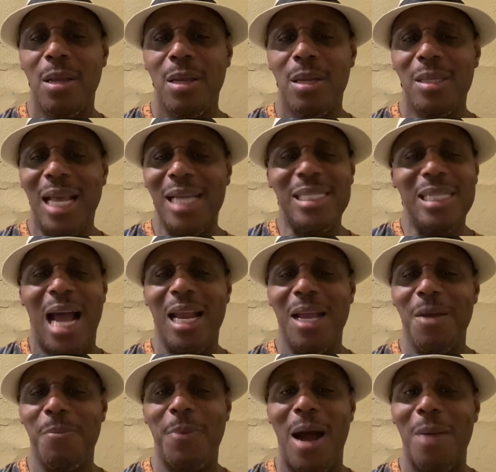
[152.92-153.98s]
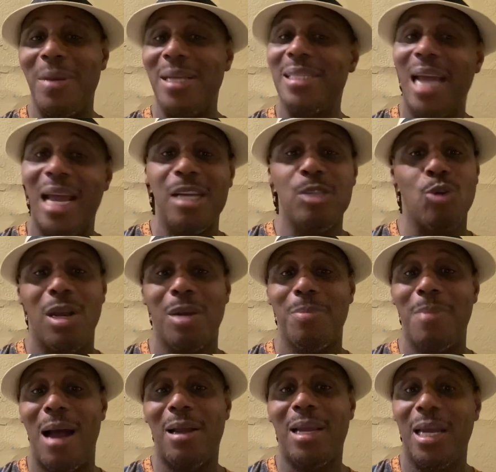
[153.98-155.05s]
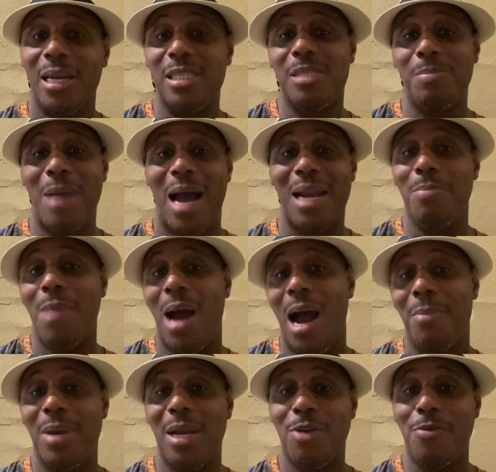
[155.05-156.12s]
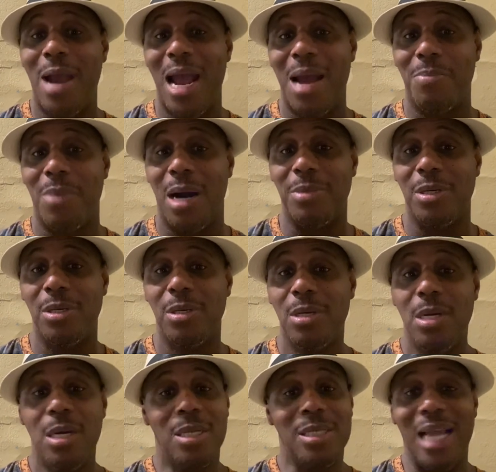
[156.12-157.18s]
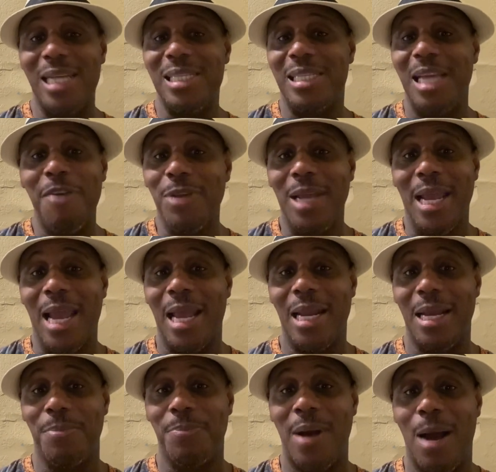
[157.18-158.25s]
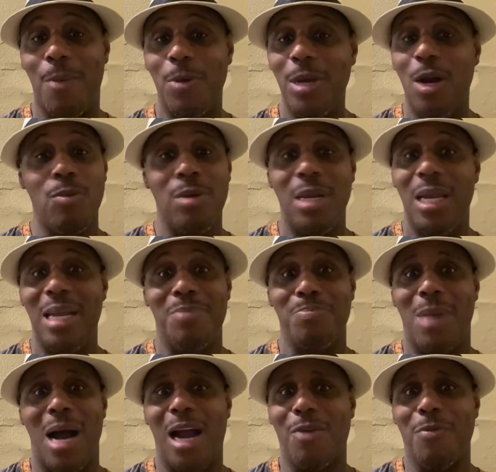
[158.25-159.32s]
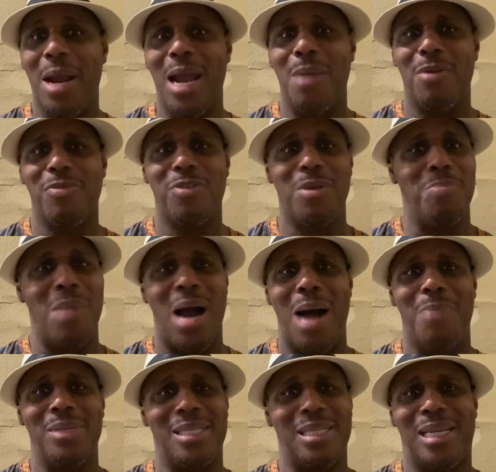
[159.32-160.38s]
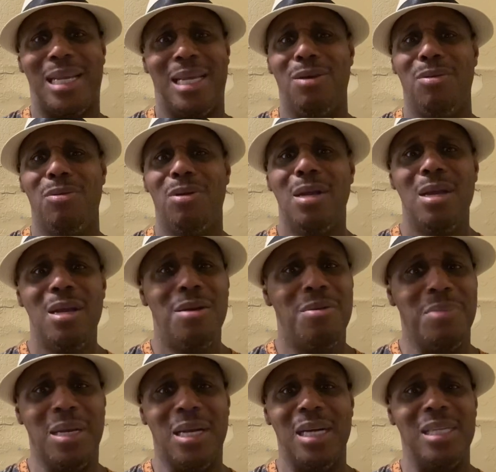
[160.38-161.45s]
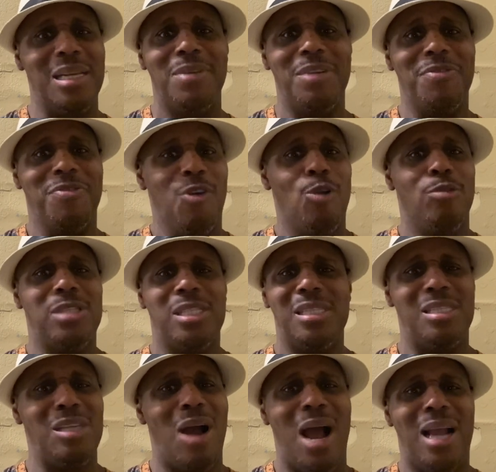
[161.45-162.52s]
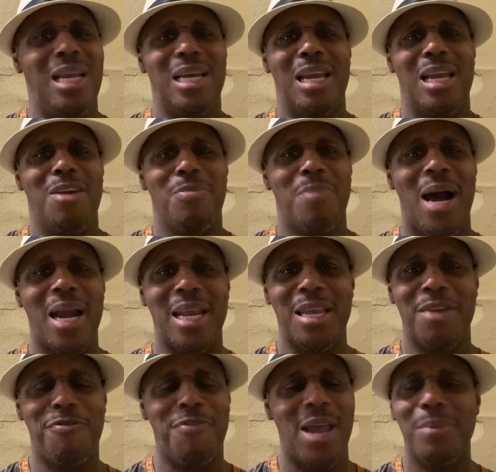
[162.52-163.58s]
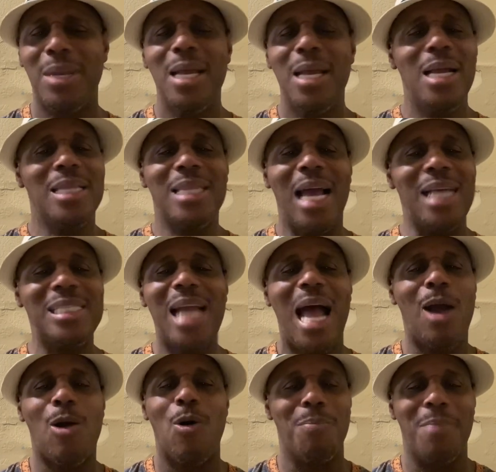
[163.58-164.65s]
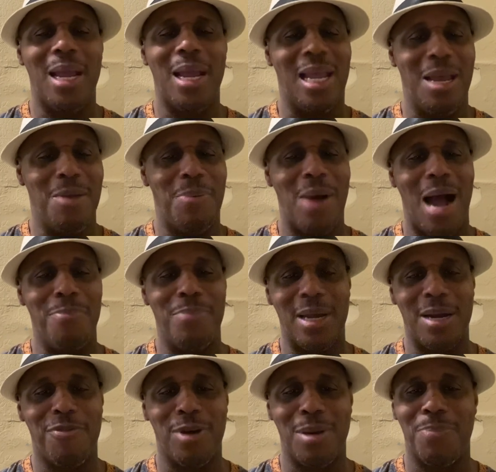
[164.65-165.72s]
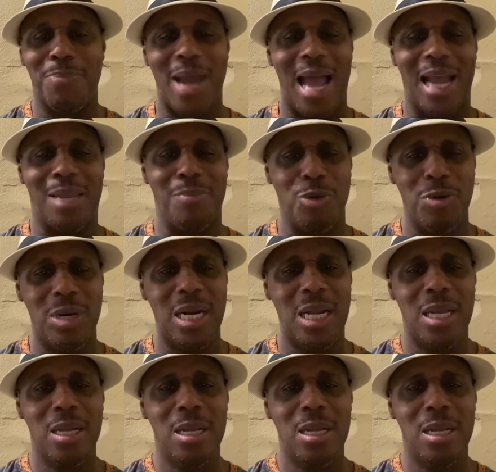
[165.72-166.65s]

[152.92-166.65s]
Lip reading: That's not hip hop. And then it's all about killing somebody, mama and grandmama. That definitely ain't hip hop. We don't need my grandmother and mama killed because every verse is y'all kill everybody in your family. That's not gonna make hip hop better for the black community.